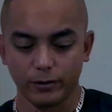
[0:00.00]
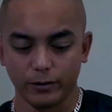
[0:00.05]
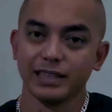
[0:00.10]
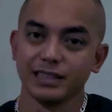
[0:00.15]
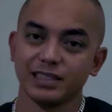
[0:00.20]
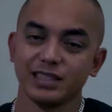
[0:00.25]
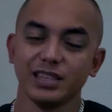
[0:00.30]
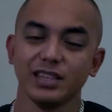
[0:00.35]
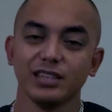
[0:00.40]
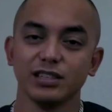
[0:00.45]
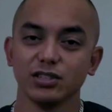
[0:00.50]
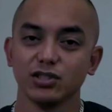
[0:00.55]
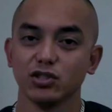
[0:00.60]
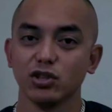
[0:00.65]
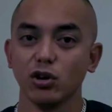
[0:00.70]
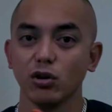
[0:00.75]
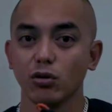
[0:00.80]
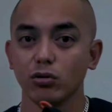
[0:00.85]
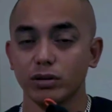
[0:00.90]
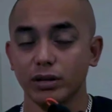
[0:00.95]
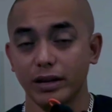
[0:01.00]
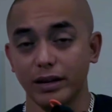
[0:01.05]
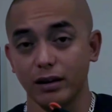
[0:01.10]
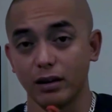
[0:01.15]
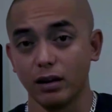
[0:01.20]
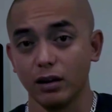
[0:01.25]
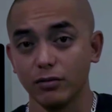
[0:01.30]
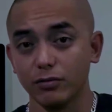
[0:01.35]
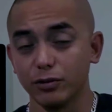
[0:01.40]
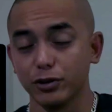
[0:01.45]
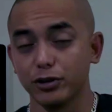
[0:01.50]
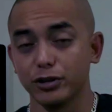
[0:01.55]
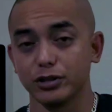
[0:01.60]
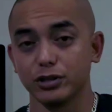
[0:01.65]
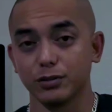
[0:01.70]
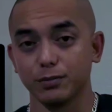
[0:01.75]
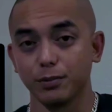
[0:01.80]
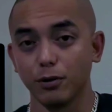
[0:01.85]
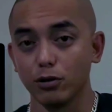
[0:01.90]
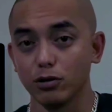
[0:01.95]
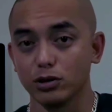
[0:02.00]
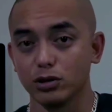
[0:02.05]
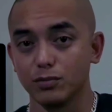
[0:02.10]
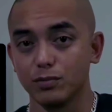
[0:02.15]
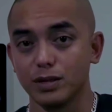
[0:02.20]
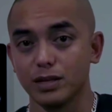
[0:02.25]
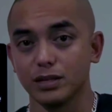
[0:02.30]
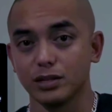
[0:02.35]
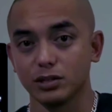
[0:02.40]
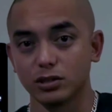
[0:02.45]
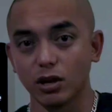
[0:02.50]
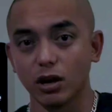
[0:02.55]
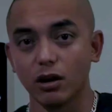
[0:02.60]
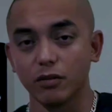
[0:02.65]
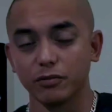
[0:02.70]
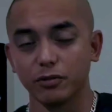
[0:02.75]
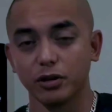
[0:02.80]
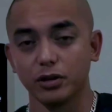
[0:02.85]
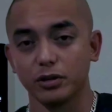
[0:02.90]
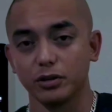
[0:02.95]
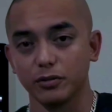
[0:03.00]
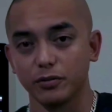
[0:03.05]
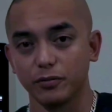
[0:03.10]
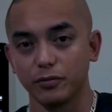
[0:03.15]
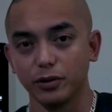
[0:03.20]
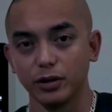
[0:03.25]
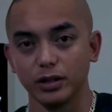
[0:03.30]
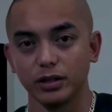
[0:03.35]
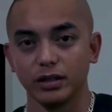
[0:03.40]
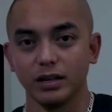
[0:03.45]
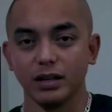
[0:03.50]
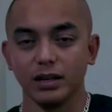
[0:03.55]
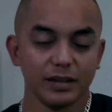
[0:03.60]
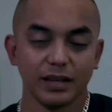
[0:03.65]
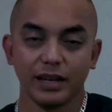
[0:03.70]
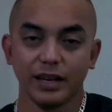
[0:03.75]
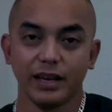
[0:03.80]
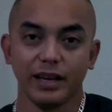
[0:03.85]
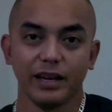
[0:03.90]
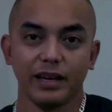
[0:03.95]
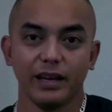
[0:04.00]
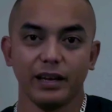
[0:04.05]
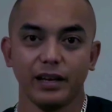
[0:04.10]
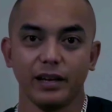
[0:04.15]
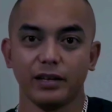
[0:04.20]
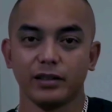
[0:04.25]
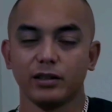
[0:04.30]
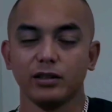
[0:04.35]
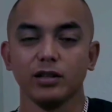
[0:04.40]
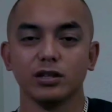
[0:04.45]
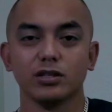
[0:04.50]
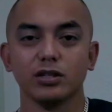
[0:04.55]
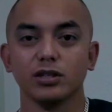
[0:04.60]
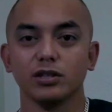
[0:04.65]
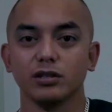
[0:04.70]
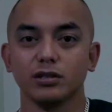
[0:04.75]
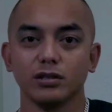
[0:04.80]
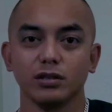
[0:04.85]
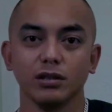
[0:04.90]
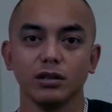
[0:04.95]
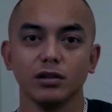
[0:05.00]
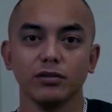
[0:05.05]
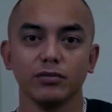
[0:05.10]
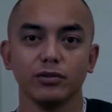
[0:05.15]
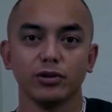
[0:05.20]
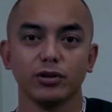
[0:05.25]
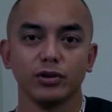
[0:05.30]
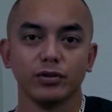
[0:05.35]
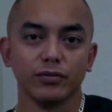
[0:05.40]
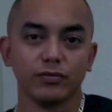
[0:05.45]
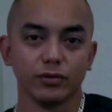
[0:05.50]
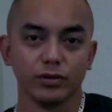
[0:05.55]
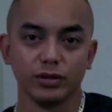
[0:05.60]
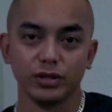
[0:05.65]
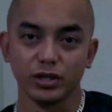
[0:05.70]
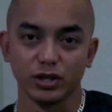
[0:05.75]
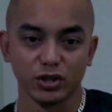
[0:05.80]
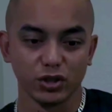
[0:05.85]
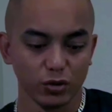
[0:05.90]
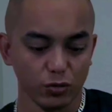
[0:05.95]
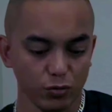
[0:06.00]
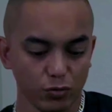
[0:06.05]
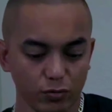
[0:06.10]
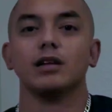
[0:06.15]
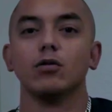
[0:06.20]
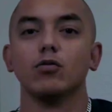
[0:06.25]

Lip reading: And seeing as though that hover is supposed to be soft on your foot, it doesn't deliver for this shoe.